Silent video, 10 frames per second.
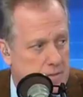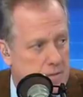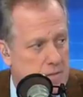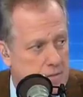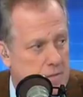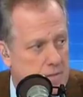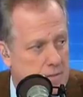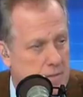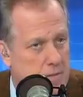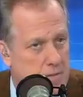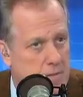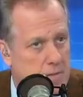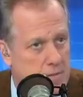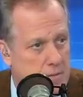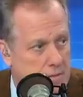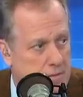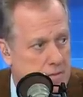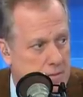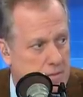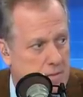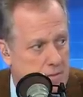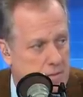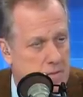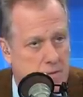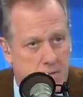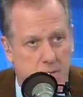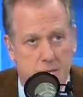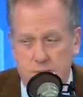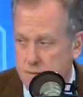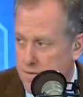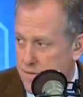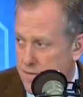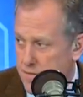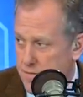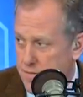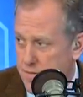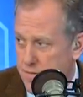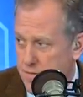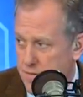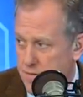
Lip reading: This person isn't speaking.